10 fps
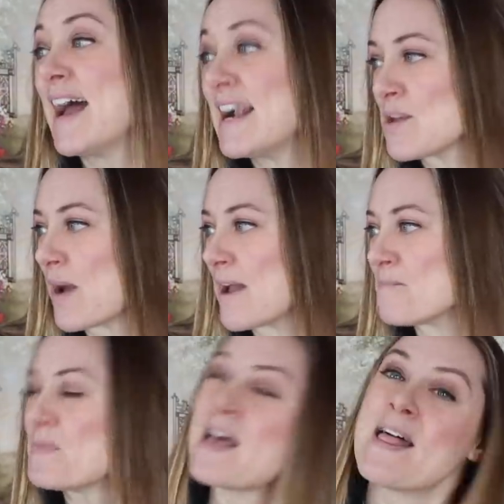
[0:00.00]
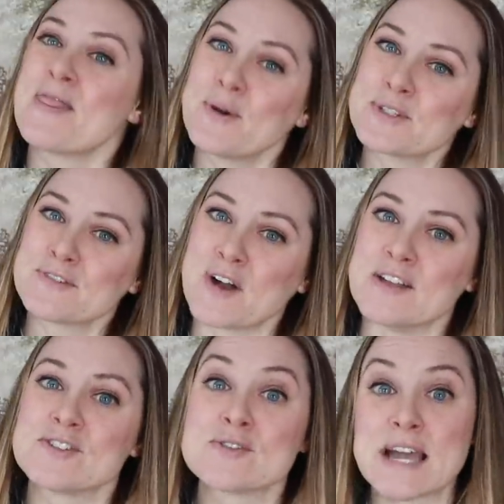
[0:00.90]
Anyway, those are
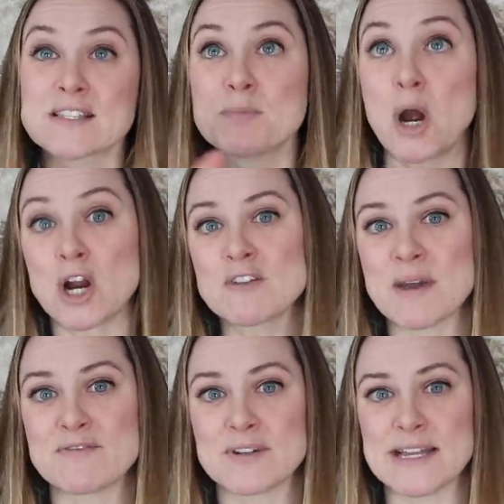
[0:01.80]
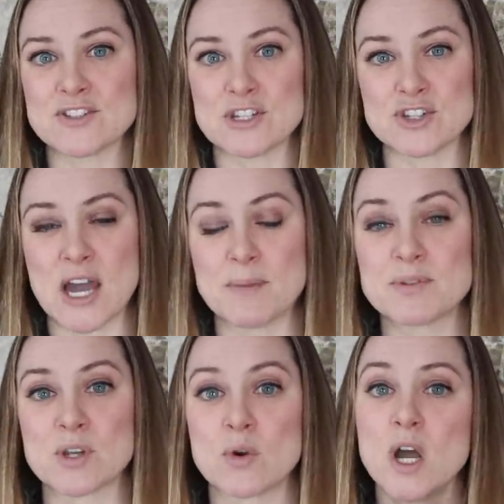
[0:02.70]
fun. So that's part of my freelancing job.
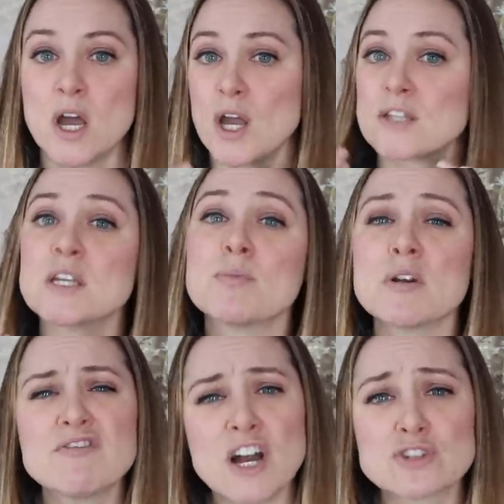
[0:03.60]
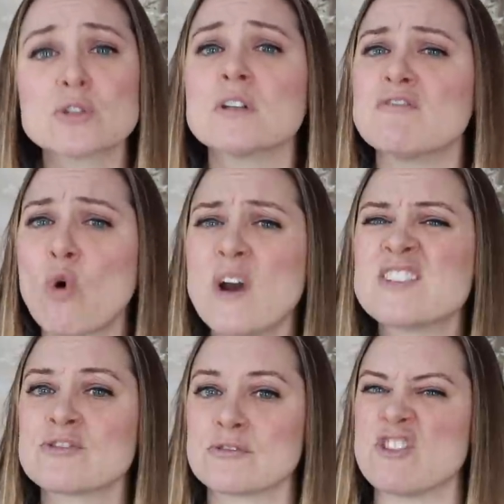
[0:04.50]
So it's a professional
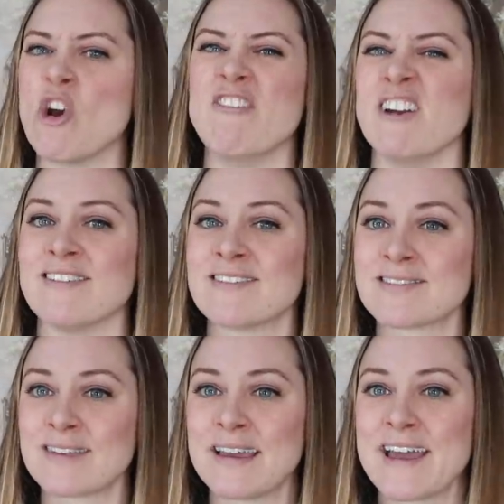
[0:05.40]
voice service.